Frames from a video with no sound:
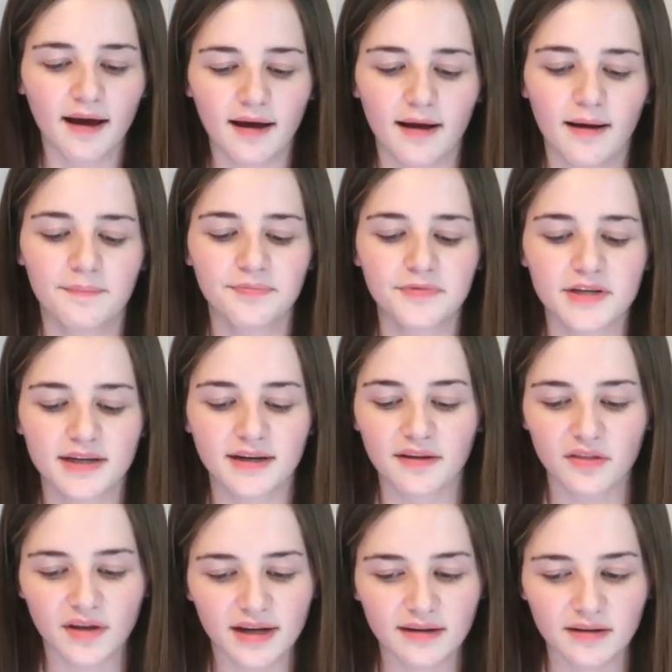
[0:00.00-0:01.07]
And
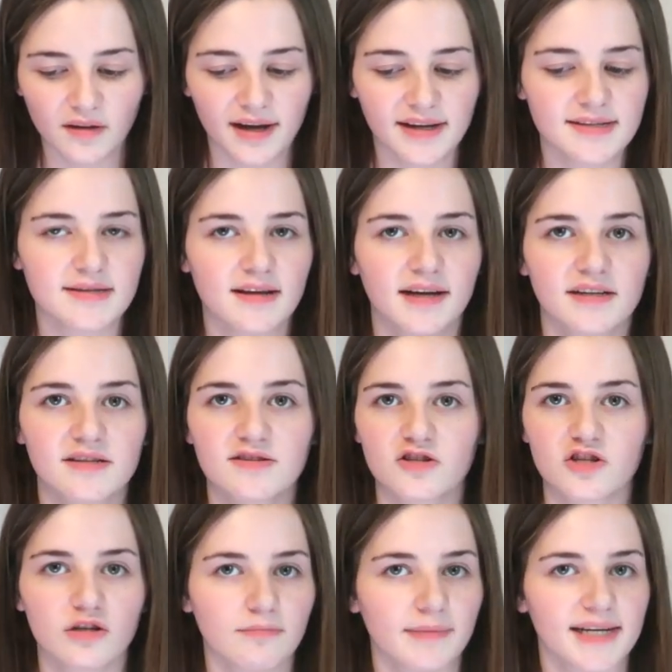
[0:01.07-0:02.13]
I think that is like
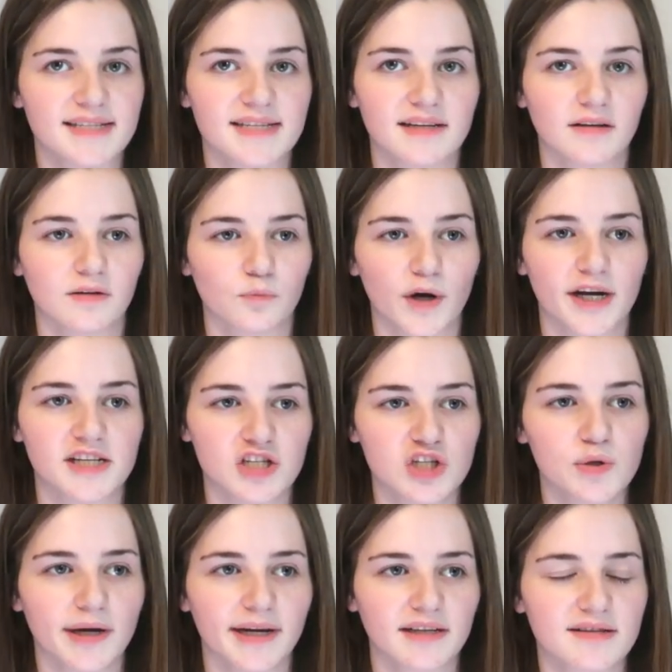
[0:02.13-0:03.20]
such an amazing way to
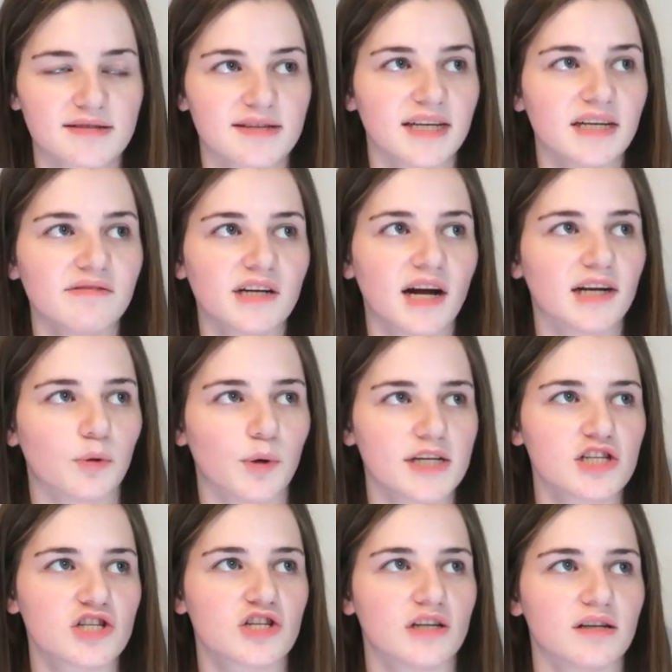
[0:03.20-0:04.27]
do it, because even I
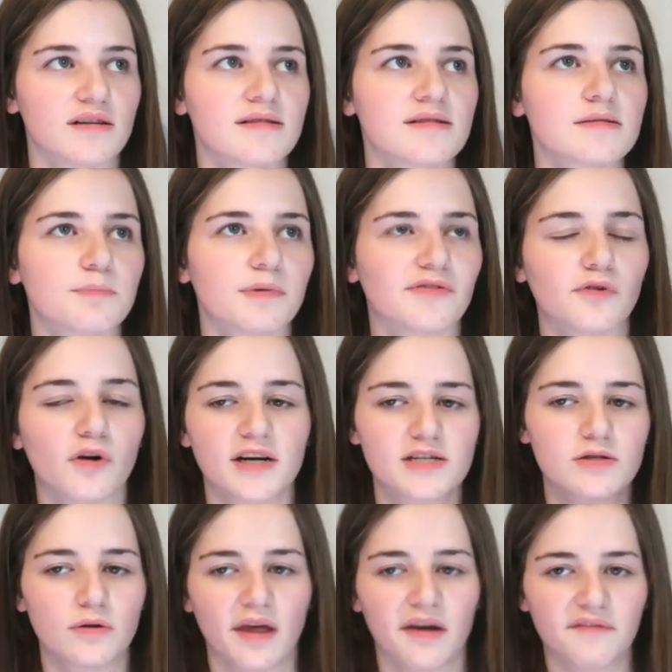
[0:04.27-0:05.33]
questioned before I
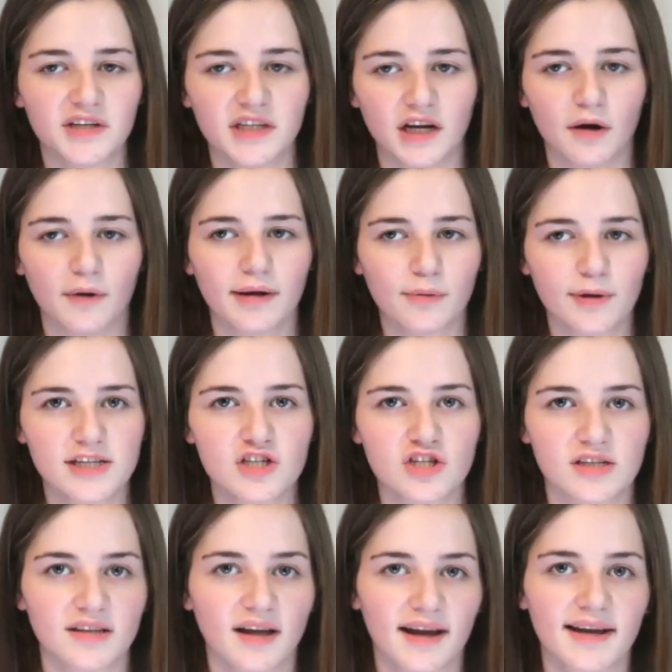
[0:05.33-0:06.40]
saw that video, I
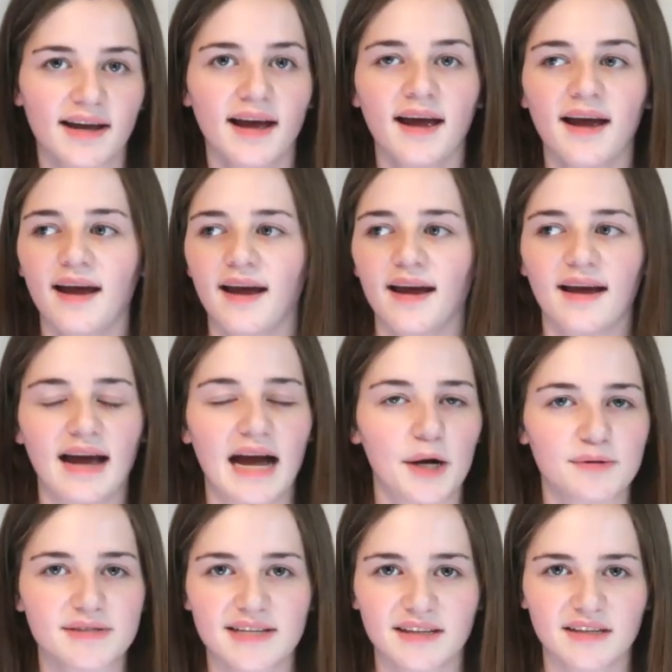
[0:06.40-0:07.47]
questioned like,
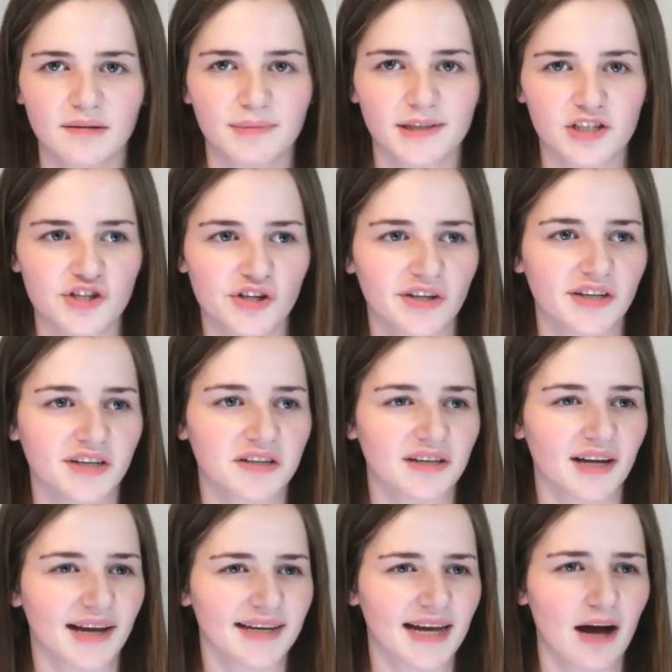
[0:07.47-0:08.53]
how is it going to be done?
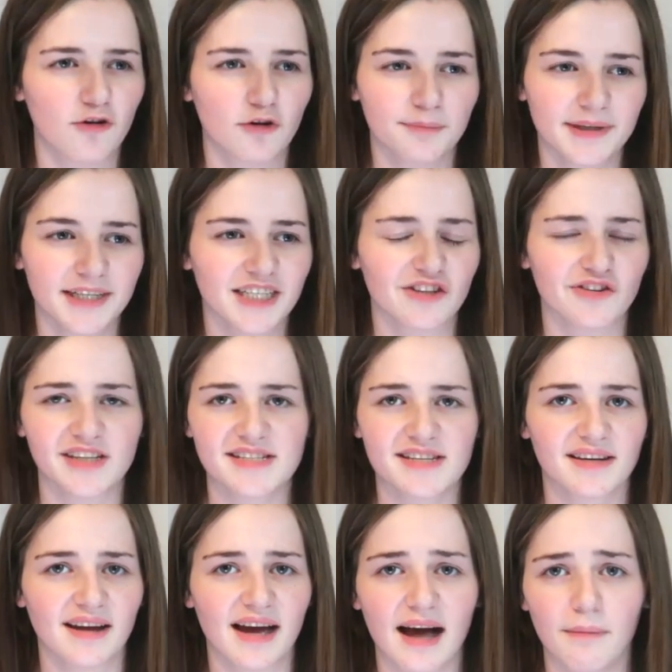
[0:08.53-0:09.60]
Like, how are meet and greets
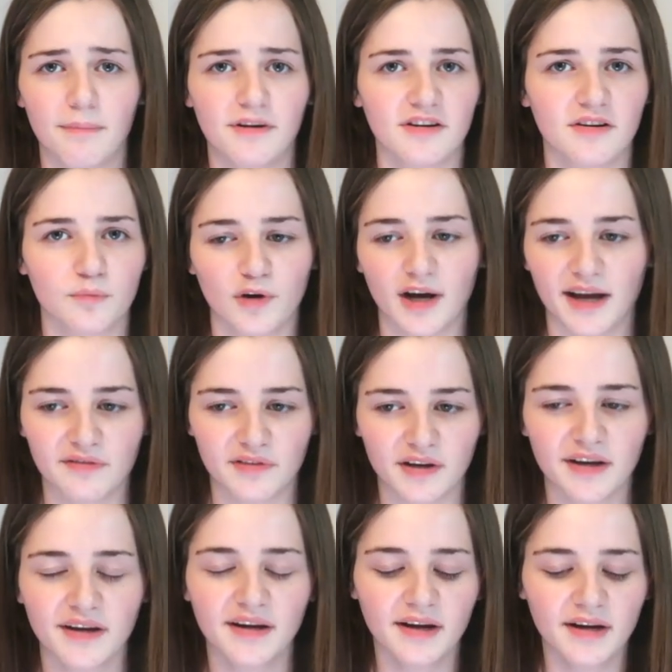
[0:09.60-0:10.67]
going to happen and
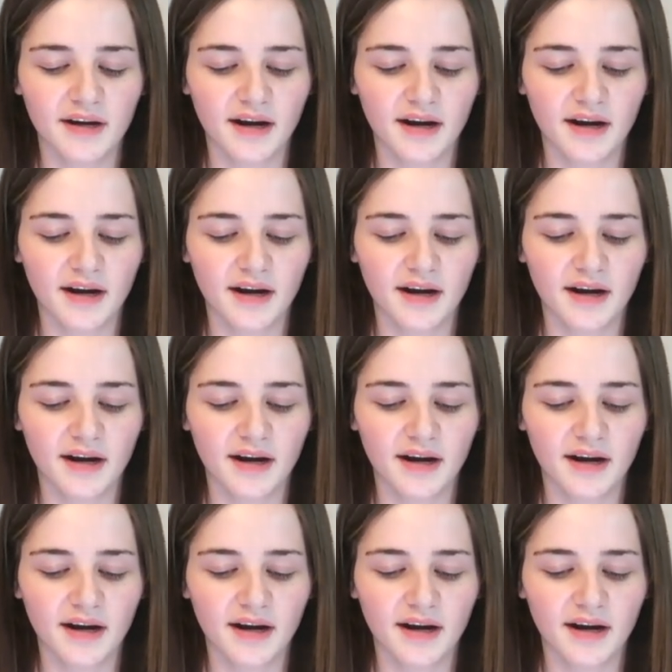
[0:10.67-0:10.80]
whatever?